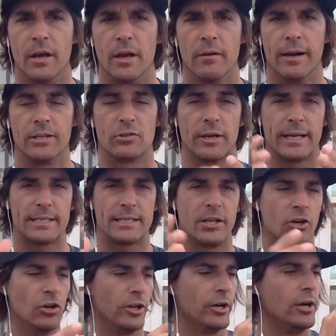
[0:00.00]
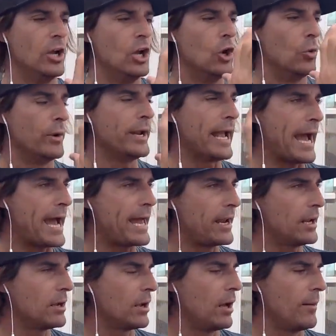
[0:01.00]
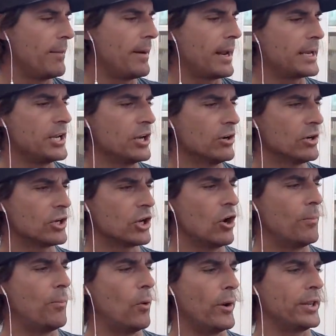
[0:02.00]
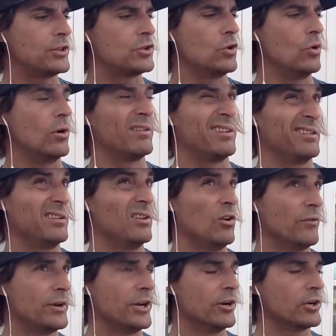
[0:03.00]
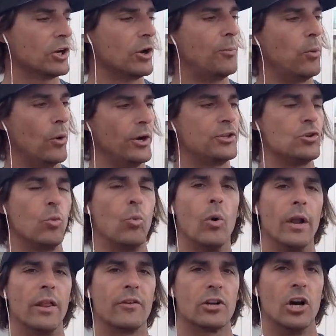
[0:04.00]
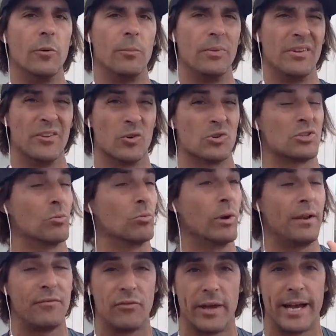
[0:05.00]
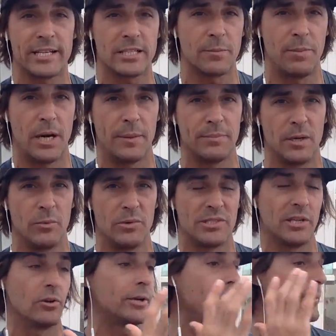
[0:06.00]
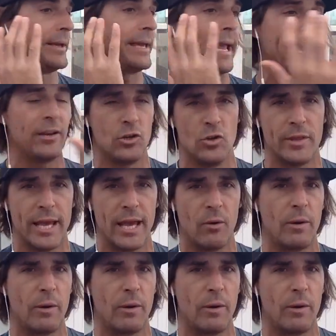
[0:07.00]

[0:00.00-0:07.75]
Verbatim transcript: Right. So, like I said earlier, we had it about a year ago pointed to a little over a year ago pointed to one other company. There were some red flags that popped up. We said, okay, we can't do that.